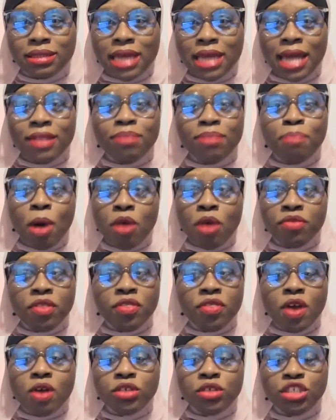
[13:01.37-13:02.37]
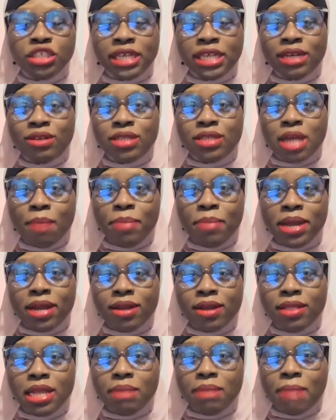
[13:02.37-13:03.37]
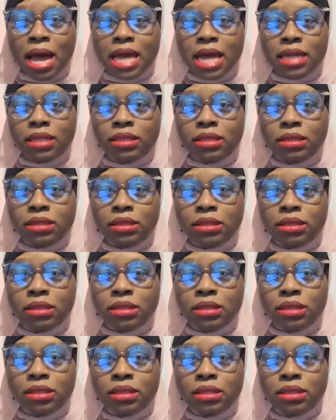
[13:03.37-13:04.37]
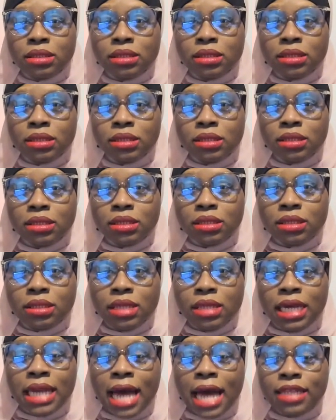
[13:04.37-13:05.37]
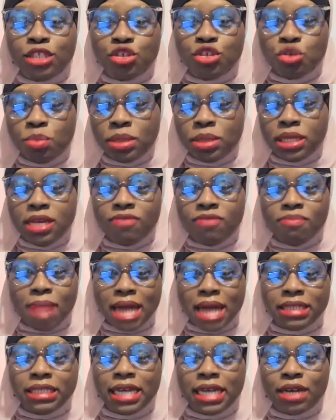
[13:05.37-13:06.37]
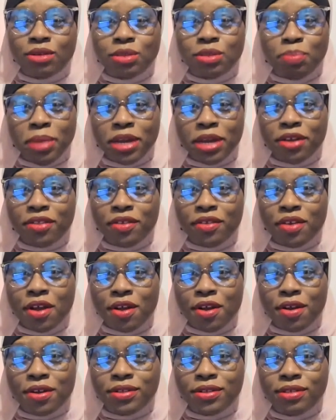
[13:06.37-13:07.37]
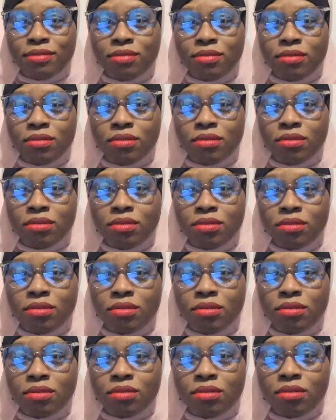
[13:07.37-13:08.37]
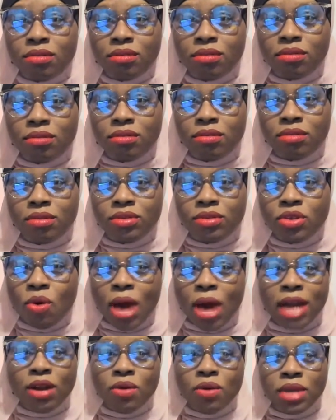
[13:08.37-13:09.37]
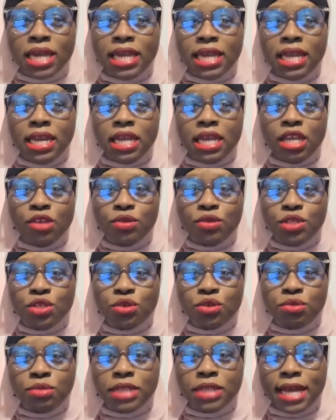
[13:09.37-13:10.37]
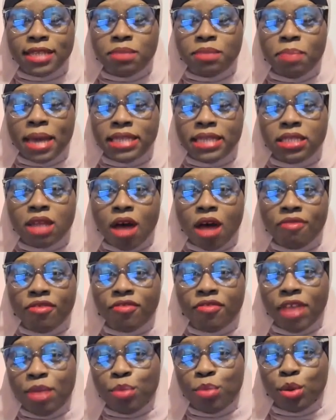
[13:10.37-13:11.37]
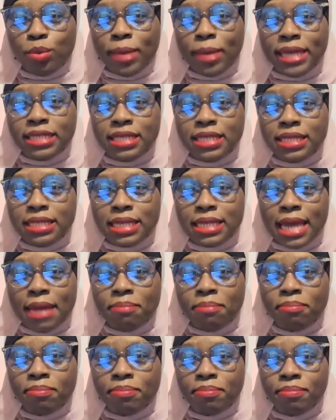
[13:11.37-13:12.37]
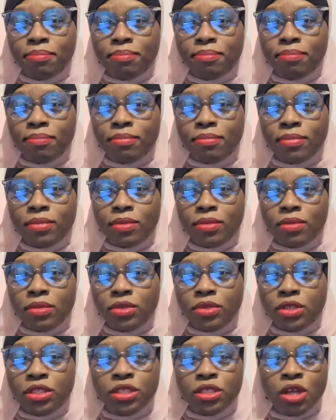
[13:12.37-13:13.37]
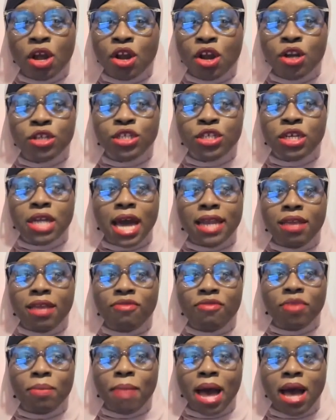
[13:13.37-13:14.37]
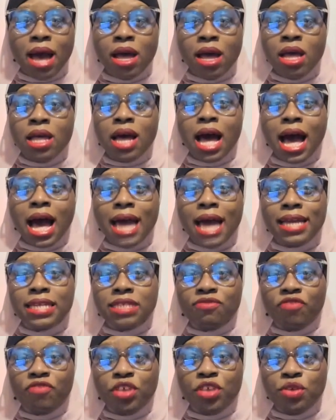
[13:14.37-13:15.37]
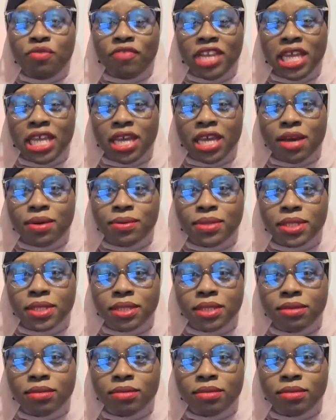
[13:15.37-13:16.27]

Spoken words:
And both of those channels are bigger than mine. And I do believe my channel's bigger than hers. So I don't get any YouTube checks based off of April Mason's name. Hers are not even my highest view videos.